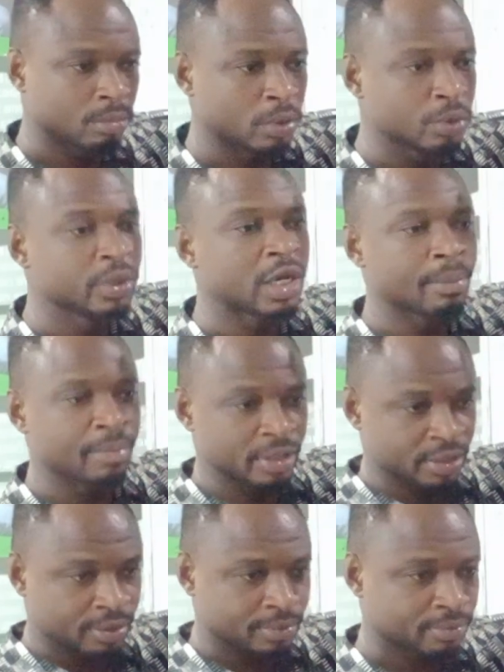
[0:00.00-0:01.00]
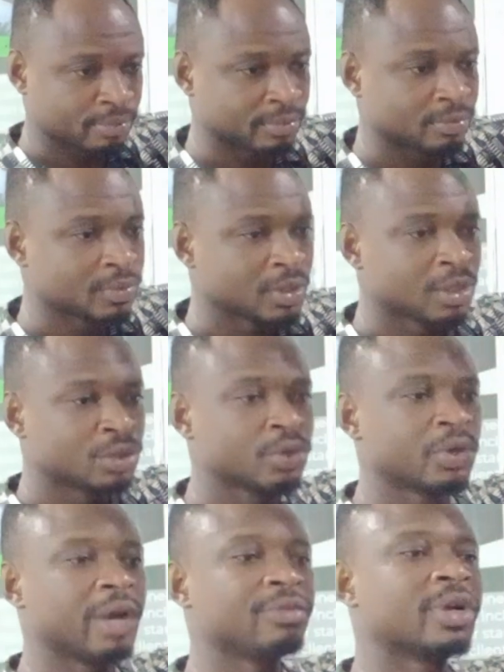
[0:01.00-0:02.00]
model numbers. So
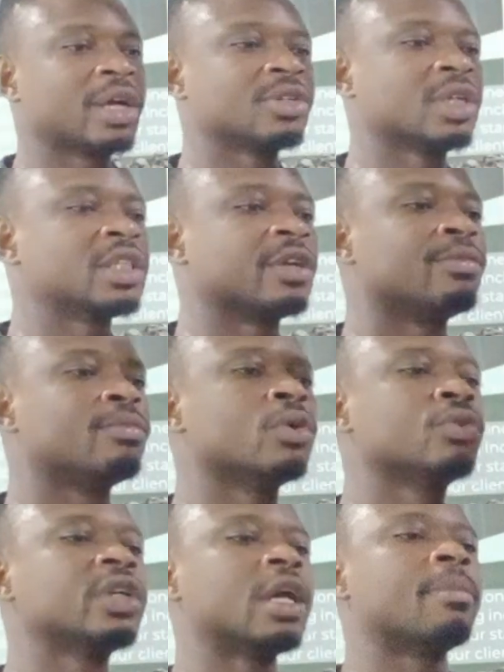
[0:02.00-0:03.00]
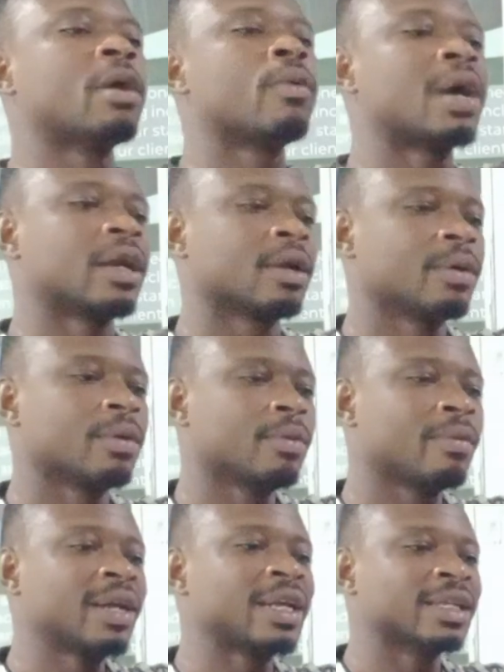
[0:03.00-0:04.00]
you have to ask yourself, model number one,
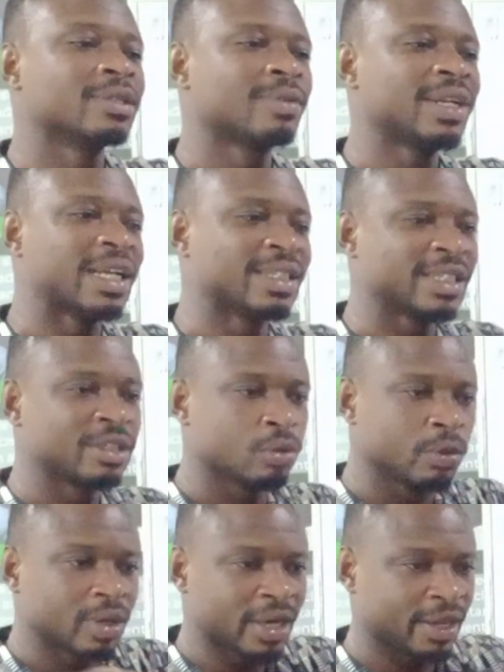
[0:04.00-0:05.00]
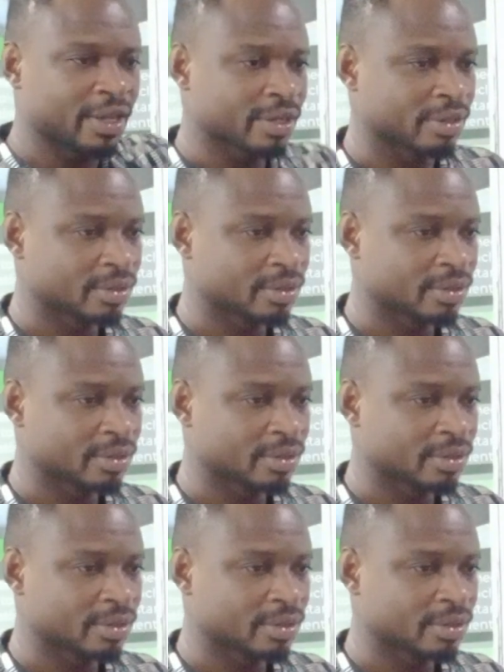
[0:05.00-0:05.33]
what does it look like?